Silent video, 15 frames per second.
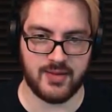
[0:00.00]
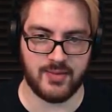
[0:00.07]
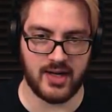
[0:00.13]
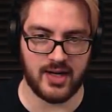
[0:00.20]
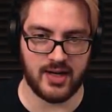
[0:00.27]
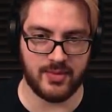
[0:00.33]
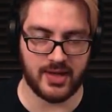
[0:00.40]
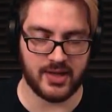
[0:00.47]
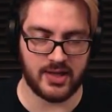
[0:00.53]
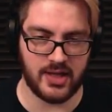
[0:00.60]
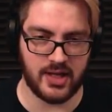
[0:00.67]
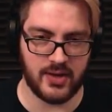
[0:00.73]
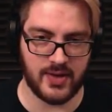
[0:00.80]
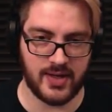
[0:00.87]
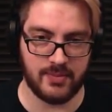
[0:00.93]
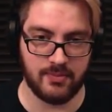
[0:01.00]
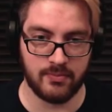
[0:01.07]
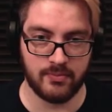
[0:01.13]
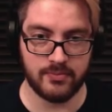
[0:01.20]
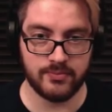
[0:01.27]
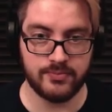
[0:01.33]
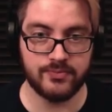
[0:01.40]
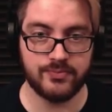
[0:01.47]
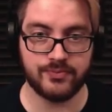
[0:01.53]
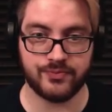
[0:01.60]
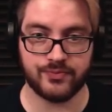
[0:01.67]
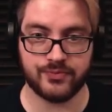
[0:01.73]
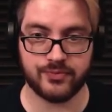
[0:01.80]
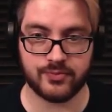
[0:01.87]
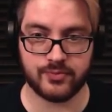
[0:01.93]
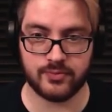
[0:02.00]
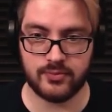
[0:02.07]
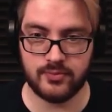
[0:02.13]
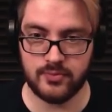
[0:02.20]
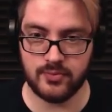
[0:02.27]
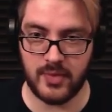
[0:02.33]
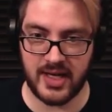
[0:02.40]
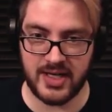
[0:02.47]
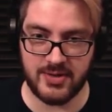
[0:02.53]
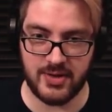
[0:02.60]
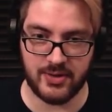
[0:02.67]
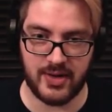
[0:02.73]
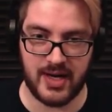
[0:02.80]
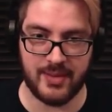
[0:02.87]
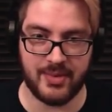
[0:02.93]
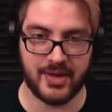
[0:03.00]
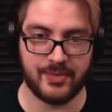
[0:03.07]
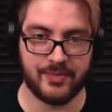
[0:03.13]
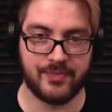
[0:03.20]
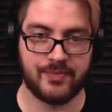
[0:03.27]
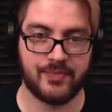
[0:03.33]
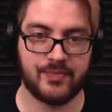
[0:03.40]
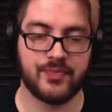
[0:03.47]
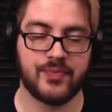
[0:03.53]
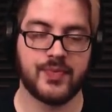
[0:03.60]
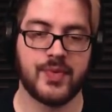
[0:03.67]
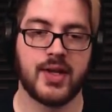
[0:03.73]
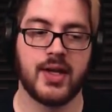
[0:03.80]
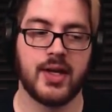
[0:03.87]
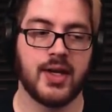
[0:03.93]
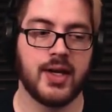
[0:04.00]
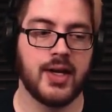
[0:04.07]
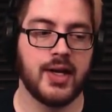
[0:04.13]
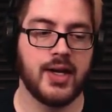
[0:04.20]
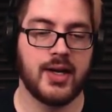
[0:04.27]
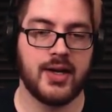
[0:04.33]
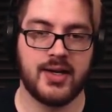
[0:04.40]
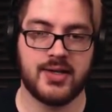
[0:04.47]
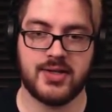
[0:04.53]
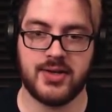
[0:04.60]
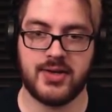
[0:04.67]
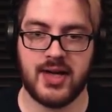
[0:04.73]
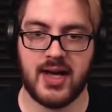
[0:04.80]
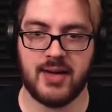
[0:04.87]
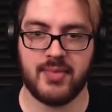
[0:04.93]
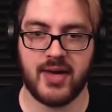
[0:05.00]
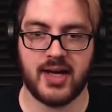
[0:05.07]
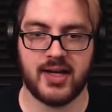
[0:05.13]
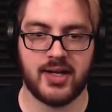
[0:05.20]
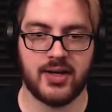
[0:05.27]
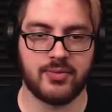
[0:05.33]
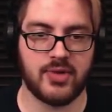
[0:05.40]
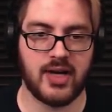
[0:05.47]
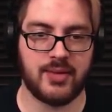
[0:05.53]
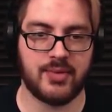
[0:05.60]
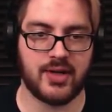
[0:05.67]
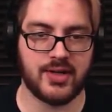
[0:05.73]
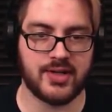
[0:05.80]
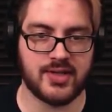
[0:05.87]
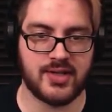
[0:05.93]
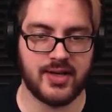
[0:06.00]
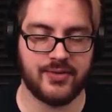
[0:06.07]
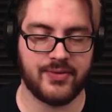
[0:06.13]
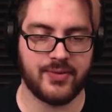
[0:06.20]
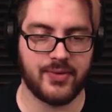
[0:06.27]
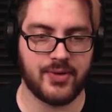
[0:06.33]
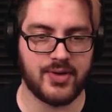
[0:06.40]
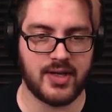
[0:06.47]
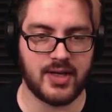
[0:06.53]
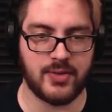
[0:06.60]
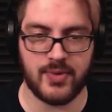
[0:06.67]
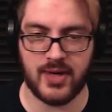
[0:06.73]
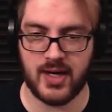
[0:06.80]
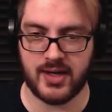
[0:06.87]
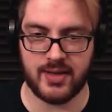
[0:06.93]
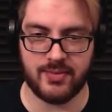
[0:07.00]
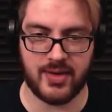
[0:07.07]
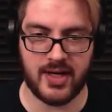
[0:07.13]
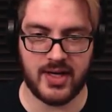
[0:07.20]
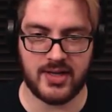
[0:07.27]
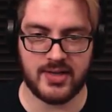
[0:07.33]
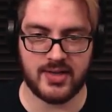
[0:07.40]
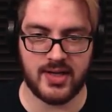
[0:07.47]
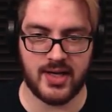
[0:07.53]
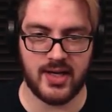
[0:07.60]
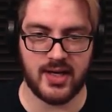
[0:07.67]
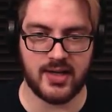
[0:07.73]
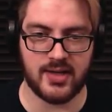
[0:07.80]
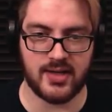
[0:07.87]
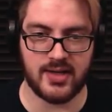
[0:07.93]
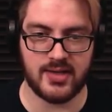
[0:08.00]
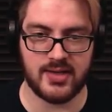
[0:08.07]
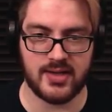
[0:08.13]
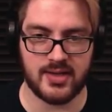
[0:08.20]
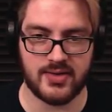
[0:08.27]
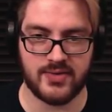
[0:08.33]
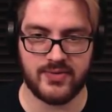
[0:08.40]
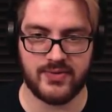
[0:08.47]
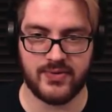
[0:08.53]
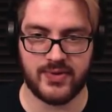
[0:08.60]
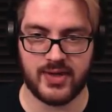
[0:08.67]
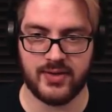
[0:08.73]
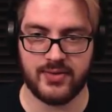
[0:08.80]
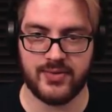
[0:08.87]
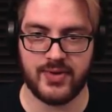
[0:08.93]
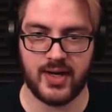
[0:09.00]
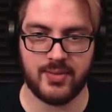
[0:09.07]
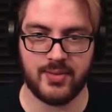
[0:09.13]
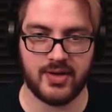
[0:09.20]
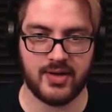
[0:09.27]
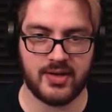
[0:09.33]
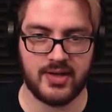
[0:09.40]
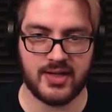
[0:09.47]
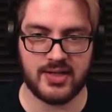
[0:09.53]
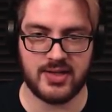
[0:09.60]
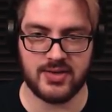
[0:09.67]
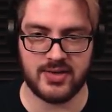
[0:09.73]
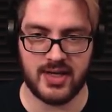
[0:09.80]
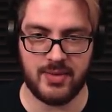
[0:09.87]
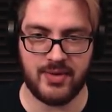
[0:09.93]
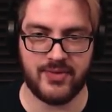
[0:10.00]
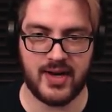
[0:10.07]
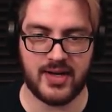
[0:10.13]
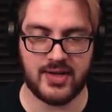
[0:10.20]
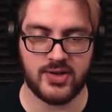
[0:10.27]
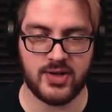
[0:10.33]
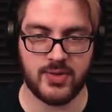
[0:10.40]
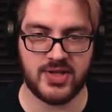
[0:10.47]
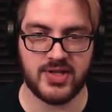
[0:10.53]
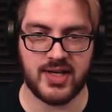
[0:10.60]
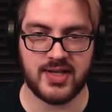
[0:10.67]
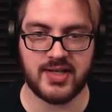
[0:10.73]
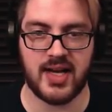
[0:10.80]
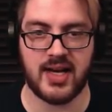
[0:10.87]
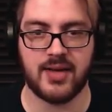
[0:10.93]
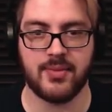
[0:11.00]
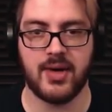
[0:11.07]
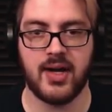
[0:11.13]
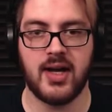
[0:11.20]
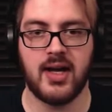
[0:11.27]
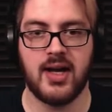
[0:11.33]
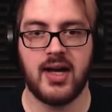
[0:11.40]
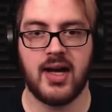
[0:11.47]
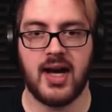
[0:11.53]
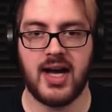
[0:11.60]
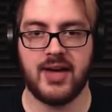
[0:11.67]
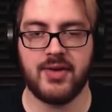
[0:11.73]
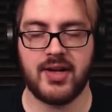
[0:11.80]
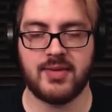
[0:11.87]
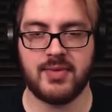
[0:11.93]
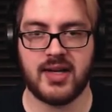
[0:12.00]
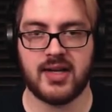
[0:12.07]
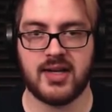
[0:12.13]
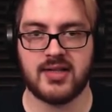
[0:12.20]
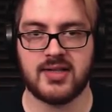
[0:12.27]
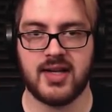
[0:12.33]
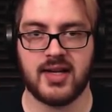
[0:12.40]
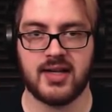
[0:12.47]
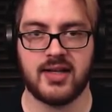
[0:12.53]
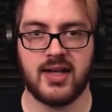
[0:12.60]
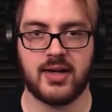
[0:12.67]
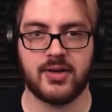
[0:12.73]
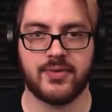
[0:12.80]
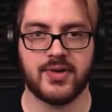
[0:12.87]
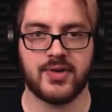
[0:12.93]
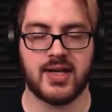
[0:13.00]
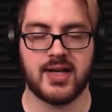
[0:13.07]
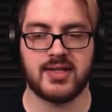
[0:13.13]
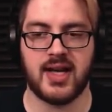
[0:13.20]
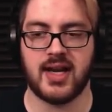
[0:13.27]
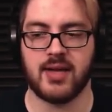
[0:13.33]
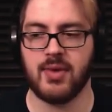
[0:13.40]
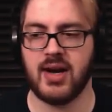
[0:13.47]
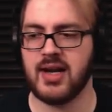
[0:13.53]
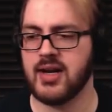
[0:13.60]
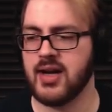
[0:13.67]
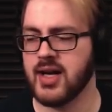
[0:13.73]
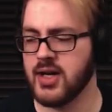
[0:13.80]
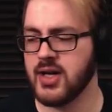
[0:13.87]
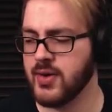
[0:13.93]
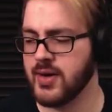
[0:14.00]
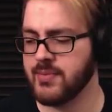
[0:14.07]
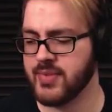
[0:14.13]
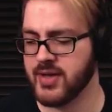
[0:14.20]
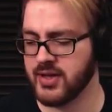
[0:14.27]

in it, and I'm like, you know what? Might as well grab it. And so yeah, I'm back here. I'm grabbing all the stuff for the rocket base, and this is freaking fun. I've been, like, seriously, I've been finding so much titanium. I've had to make a second locker for titanium, and I know I'm